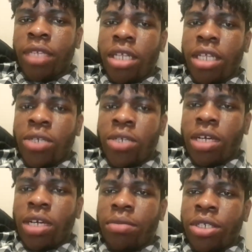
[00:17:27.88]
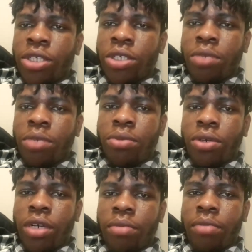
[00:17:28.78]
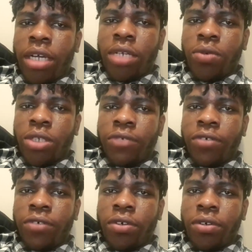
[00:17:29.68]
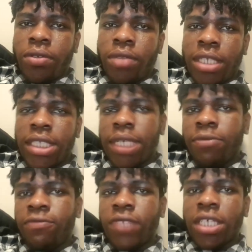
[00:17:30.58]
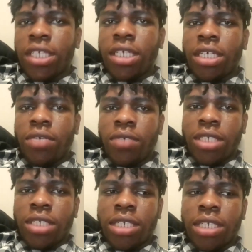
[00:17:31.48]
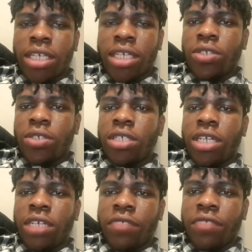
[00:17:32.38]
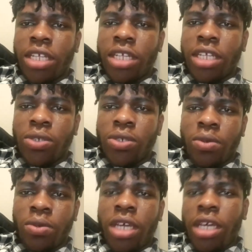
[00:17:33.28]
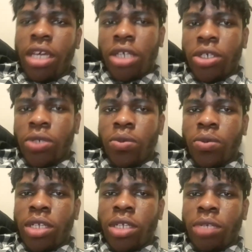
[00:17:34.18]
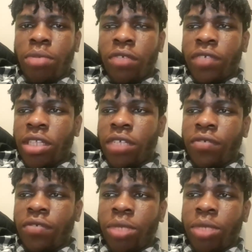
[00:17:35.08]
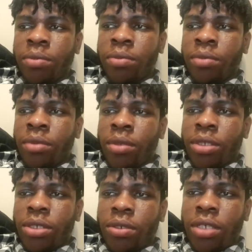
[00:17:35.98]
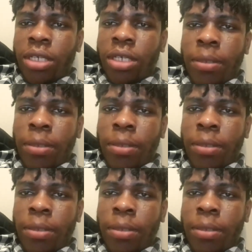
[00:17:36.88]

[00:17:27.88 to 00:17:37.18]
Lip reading: network administration program, and it was for the same fee, it was the same scheduling and everything. So it just worked out perfectly for me. So yeah.